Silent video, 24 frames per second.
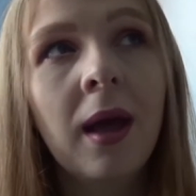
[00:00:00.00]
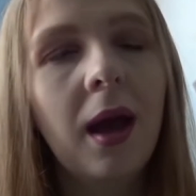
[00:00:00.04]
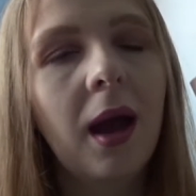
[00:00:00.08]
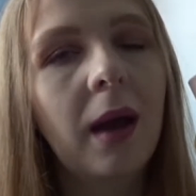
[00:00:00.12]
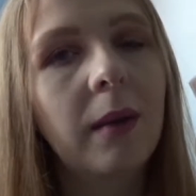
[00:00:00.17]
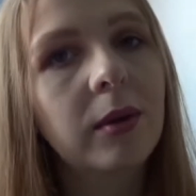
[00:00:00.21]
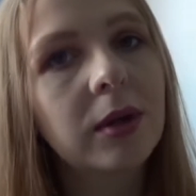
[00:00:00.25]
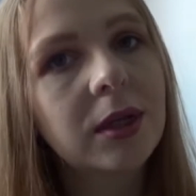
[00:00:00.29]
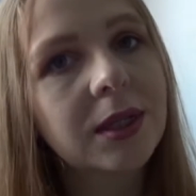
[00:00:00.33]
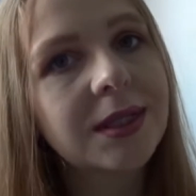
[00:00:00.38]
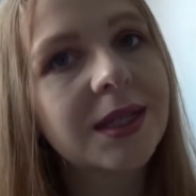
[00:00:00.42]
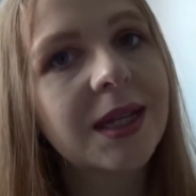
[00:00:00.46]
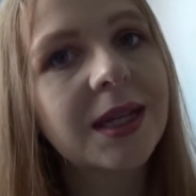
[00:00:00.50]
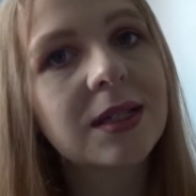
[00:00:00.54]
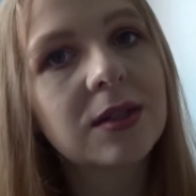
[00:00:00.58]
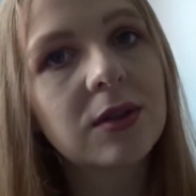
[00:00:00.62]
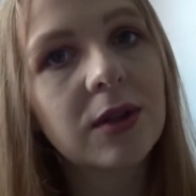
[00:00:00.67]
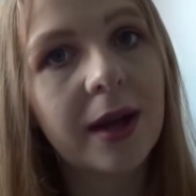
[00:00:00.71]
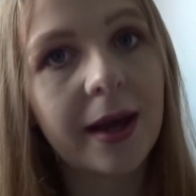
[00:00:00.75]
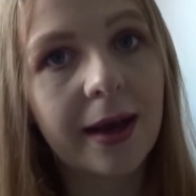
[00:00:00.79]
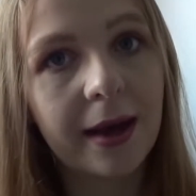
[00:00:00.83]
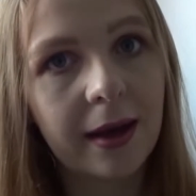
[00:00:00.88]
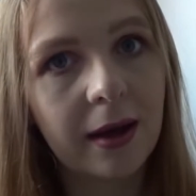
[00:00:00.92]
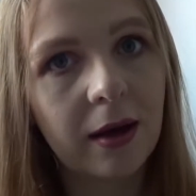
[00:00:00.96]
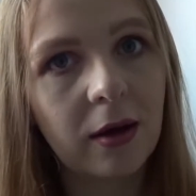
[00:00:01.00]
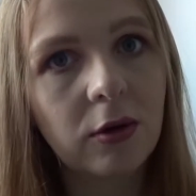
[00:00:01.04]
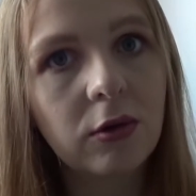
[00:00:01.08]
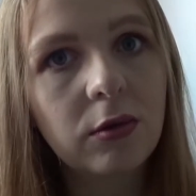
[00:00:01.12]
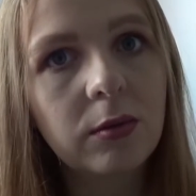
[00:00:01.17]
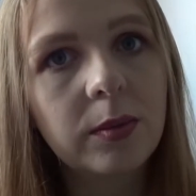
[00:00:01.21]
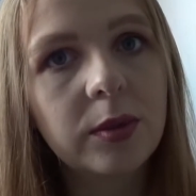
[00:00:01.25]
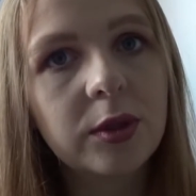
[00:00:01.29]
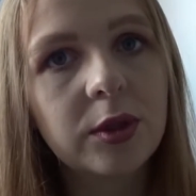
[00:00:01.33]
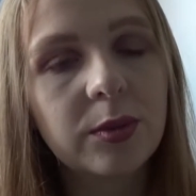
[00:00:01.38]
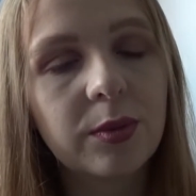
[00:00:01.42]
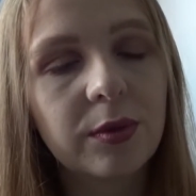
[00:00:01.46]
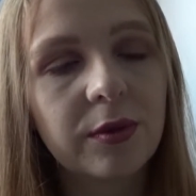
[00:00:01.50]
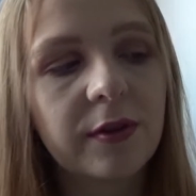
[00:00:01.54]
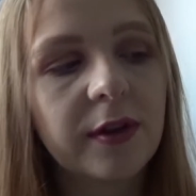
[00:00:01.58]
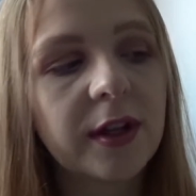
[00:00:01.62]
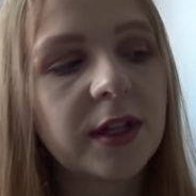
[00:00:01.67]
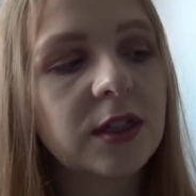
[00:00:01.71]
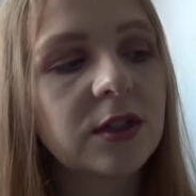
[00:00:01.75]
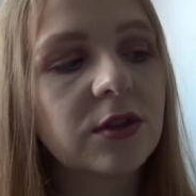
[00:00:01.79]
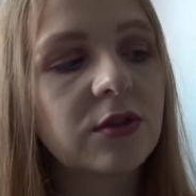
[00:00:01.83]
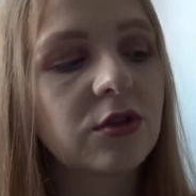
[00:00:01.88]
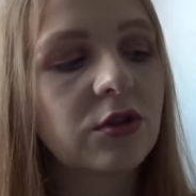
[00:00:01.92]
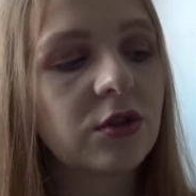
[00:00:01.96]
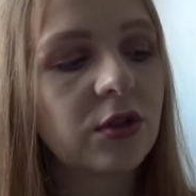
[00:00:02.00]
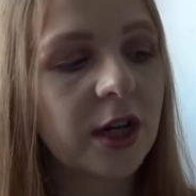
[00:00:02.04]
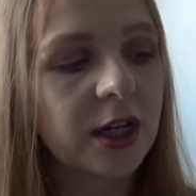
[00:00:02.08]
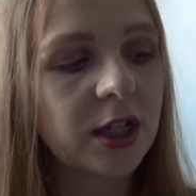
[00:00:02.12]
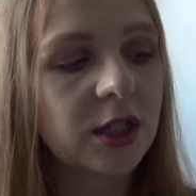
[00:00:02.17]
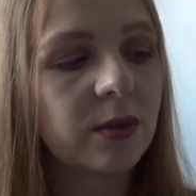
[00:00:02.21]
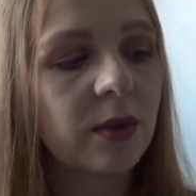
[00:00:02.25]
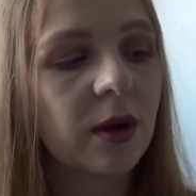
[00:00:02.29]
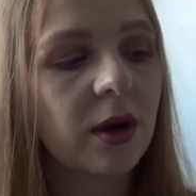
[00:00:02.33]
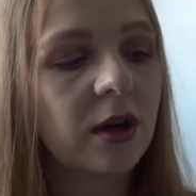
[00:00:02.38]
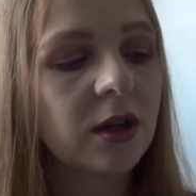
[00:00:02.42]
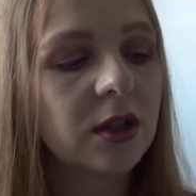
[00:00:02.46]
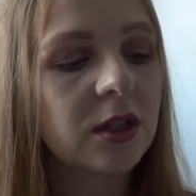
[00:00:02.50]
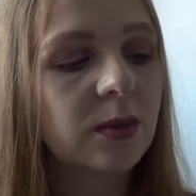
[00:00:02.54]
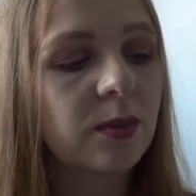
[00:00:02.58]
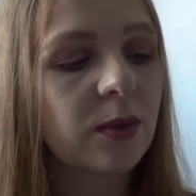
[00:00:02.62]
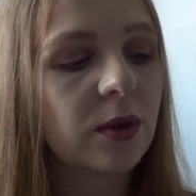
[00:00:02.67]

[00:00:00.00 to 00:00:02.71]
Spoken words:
I'm not going to say it's going to help to prevent stretch marks,